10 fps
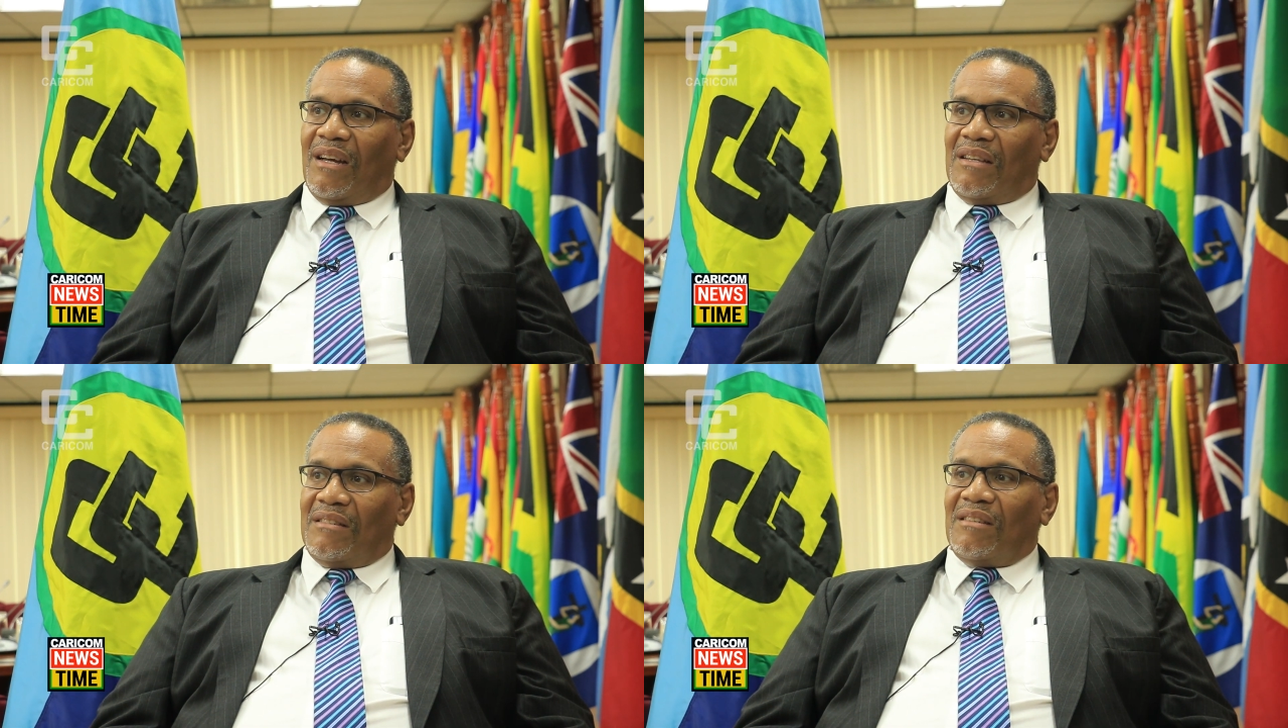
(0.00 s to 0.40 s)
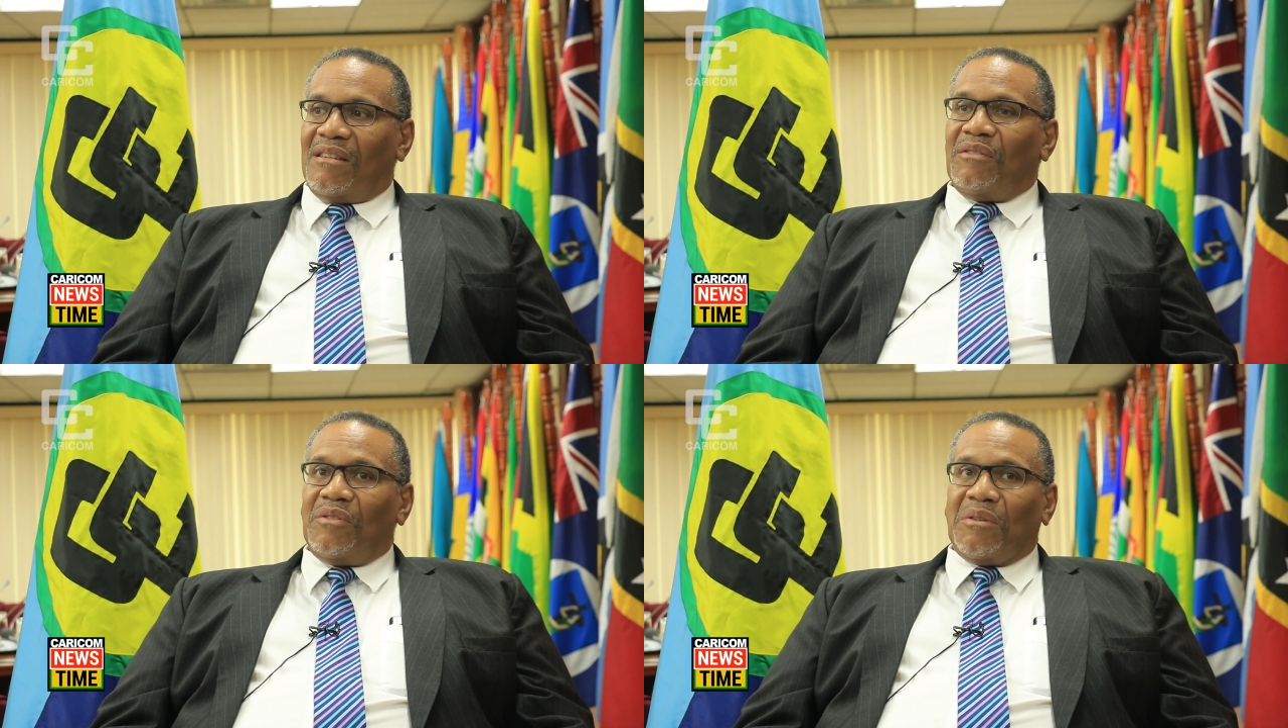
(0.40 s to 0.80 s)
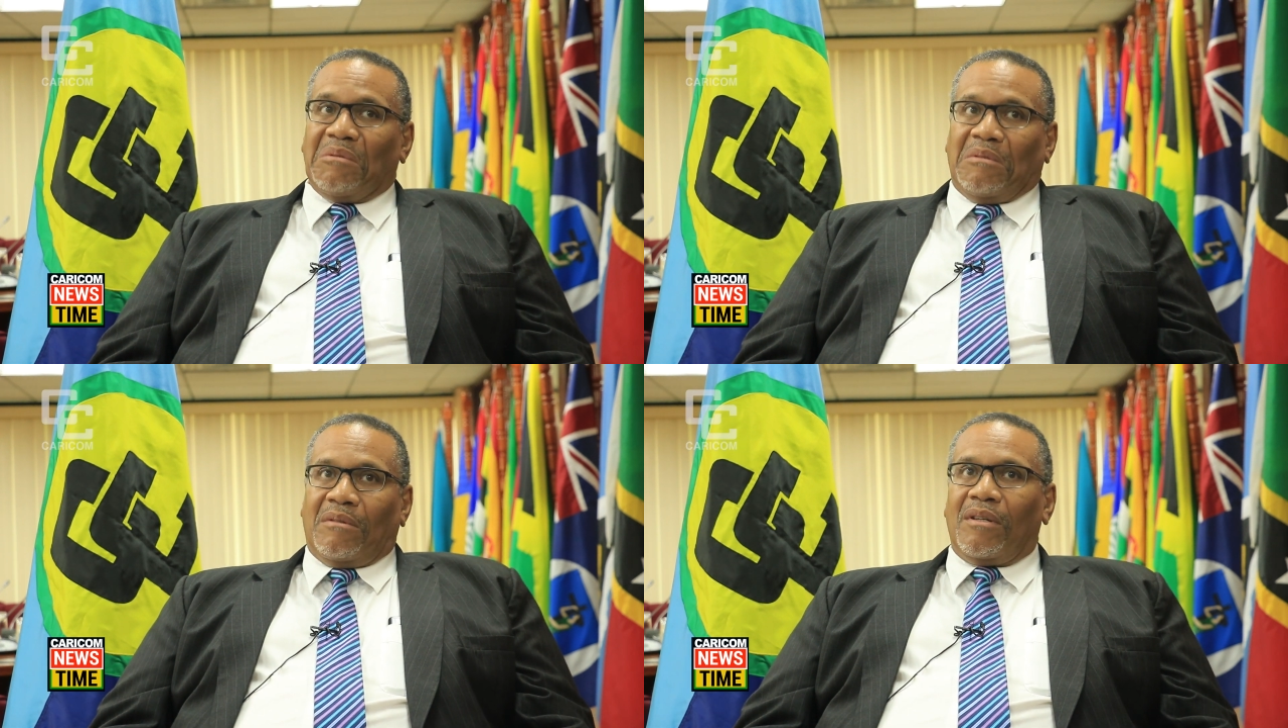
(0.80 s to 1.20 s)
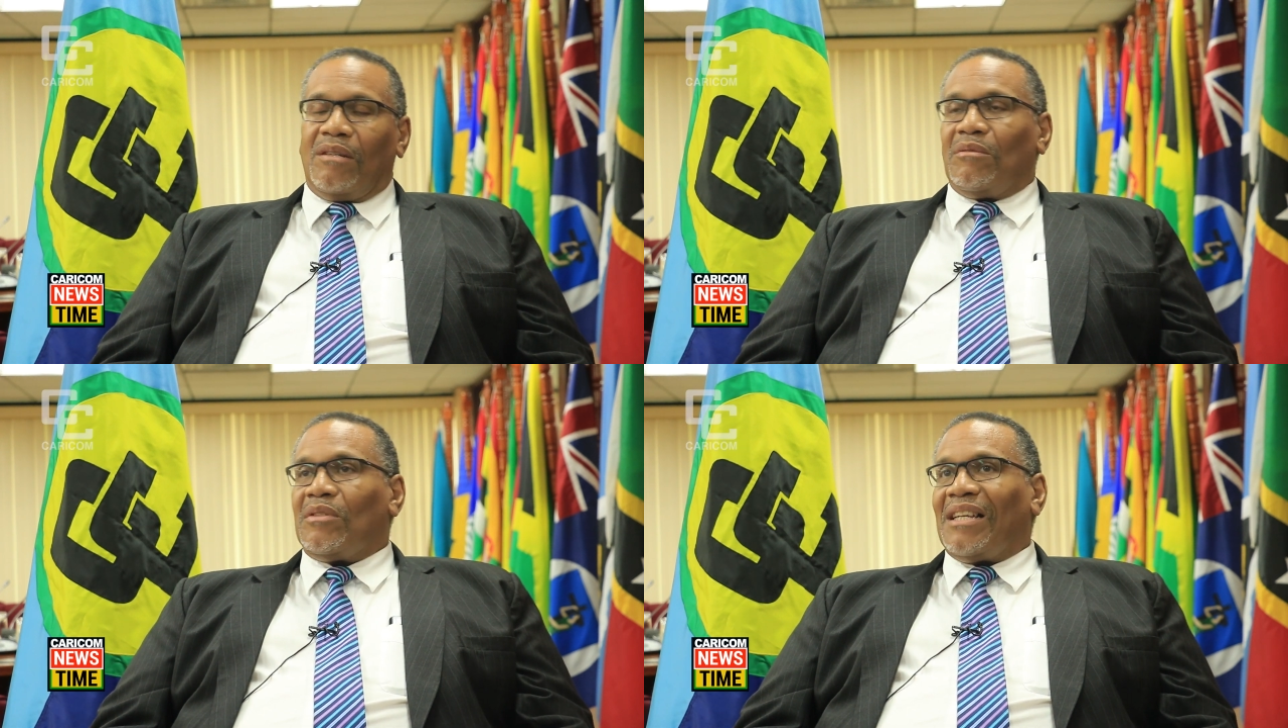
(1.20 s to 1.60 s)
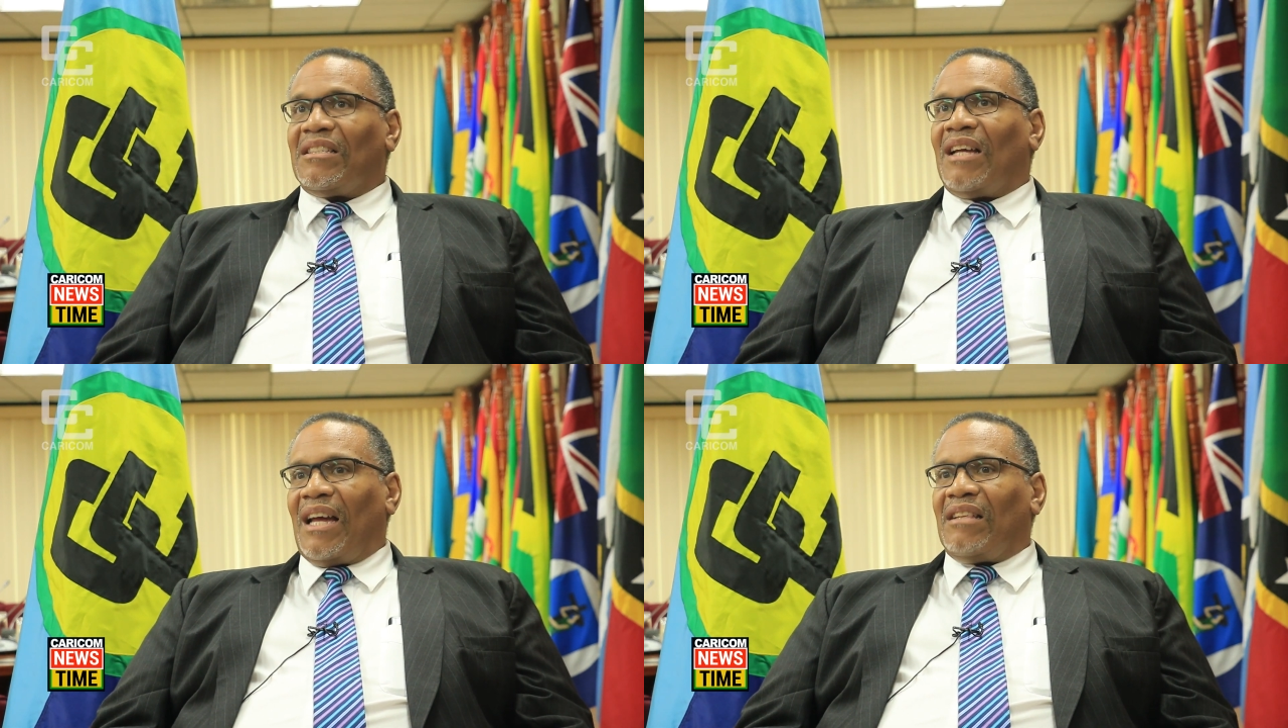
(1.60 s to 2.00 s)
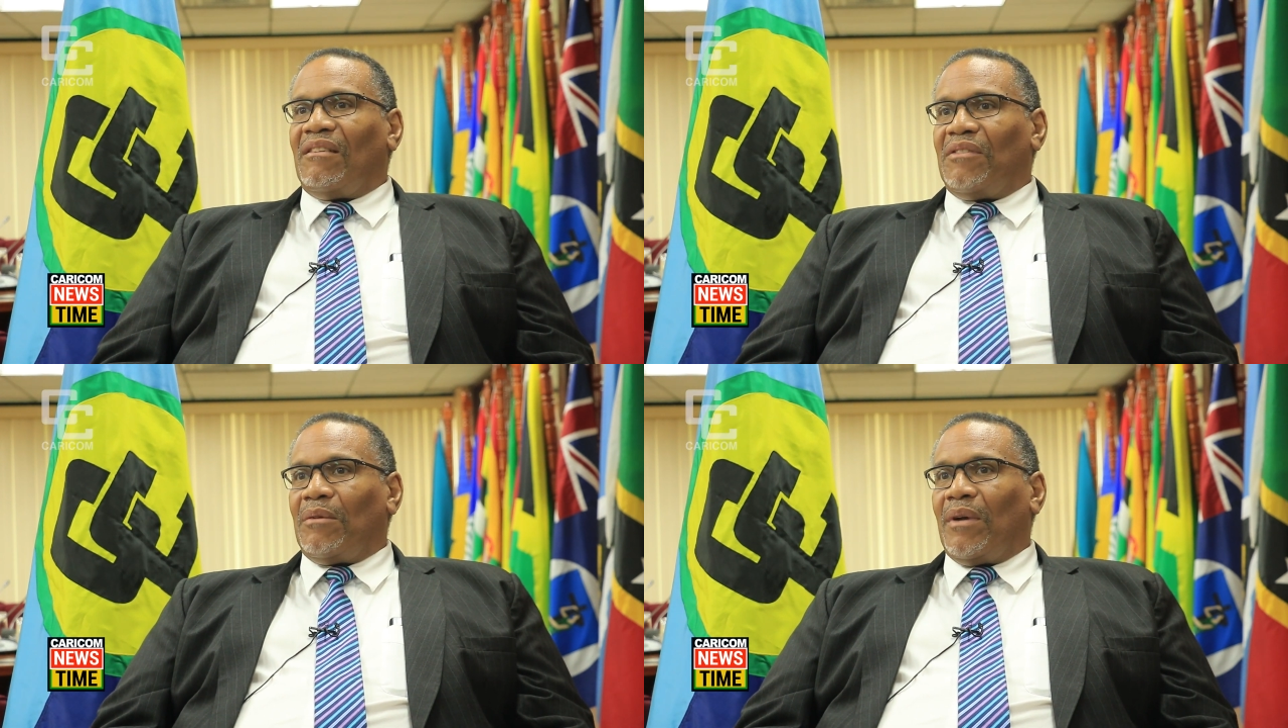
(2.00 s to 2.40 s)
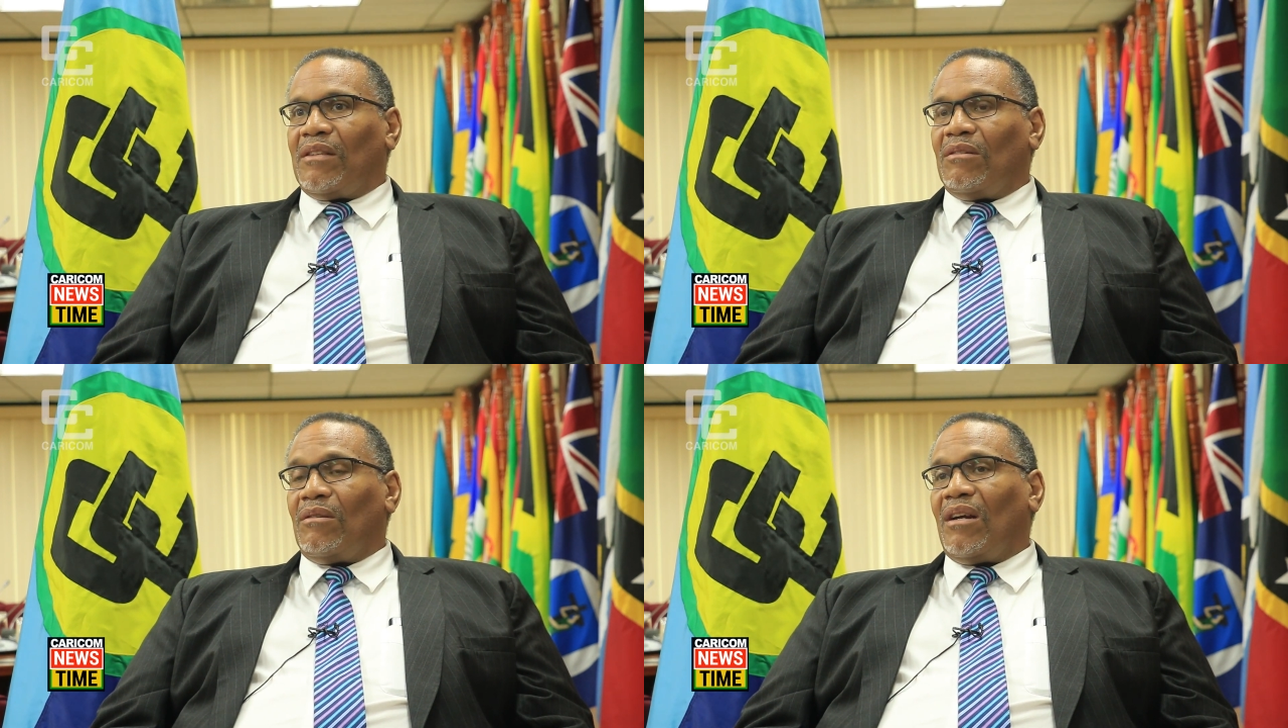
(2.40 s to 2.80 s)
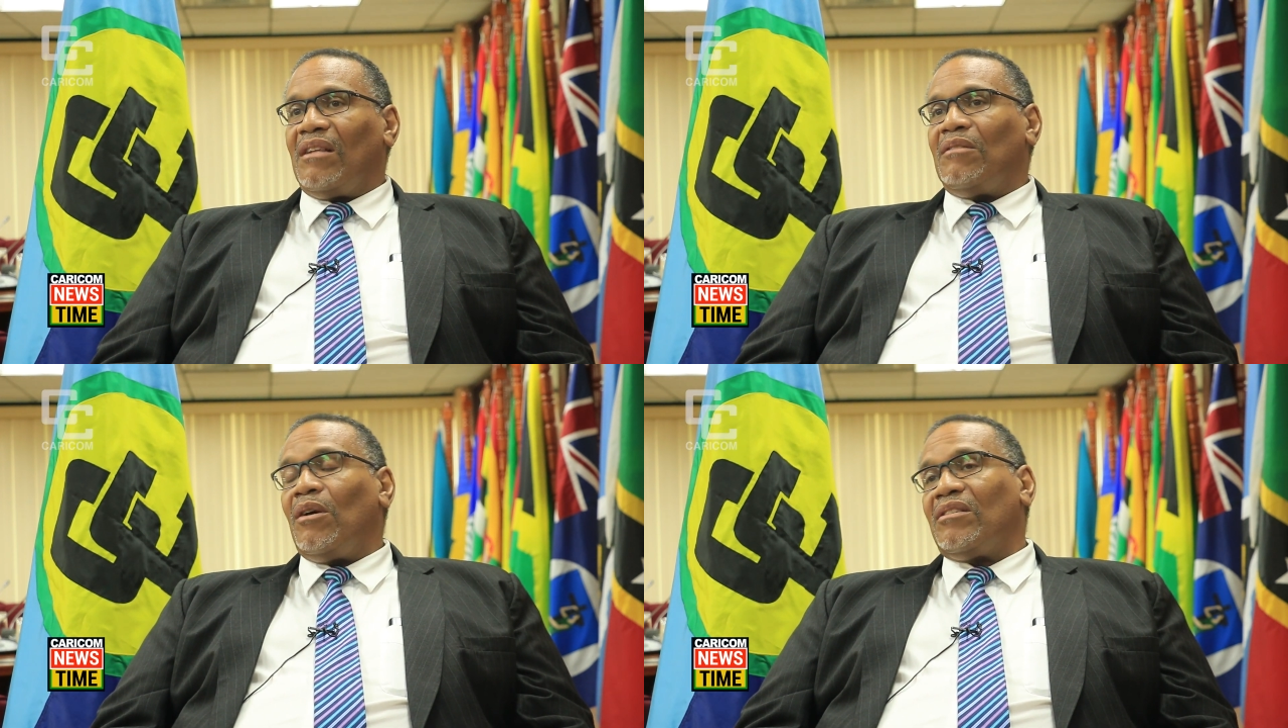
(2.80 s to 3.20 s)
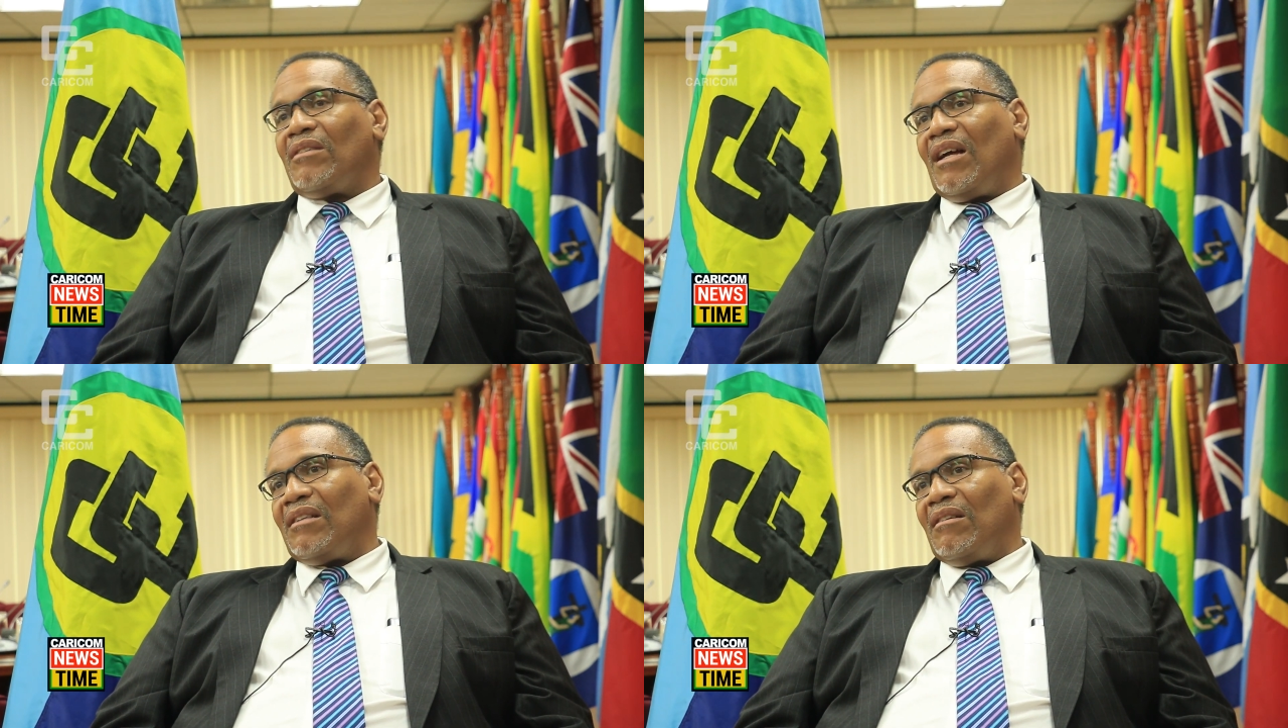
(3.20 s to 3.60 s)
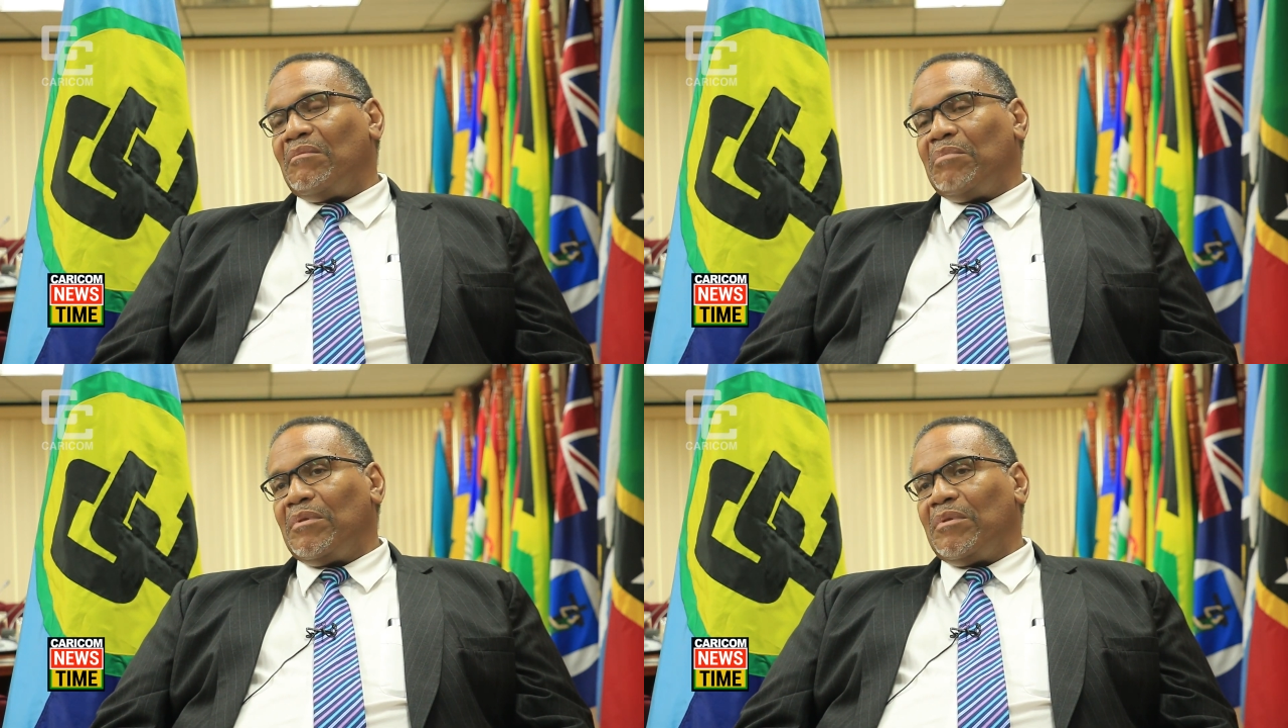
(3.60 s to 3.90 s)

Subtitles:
And so therefore, that's the kind of thing we have to look at. They also had a